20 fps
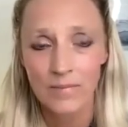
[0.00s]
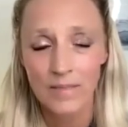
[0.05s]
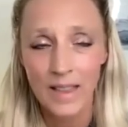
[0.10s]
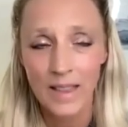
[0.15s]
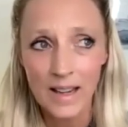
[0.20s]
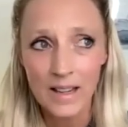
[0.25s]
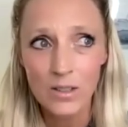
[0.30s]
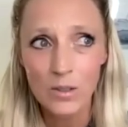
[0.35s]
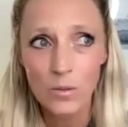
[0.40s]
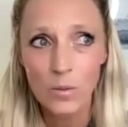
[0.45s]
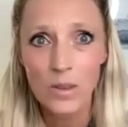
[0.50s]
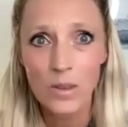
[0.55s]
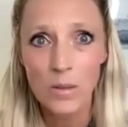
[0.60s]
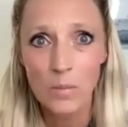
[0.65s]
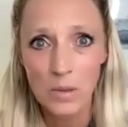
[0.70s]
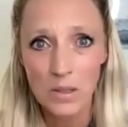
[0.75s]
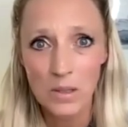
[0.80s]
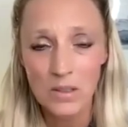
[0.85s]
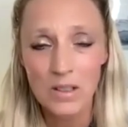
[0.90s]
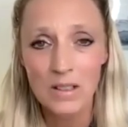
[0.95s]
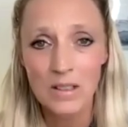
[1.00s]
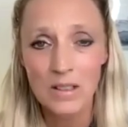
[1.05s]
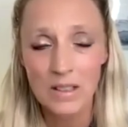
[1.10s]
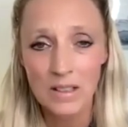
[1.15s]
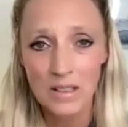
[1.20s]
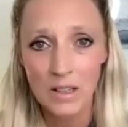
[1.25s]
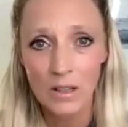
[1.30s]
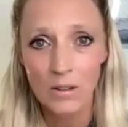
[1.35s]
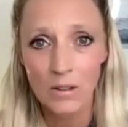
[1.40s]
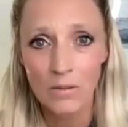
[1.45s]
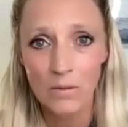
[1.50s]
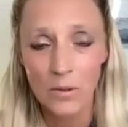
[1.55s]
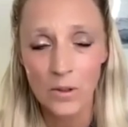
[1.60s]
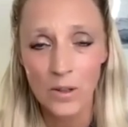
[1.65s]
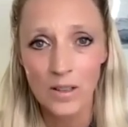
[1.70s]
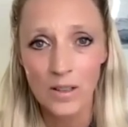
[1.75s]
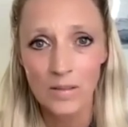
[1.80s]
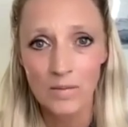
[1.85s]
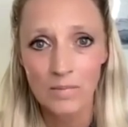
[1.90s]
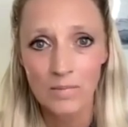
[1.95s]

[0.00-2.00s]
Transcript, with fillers: That is what the business is here for.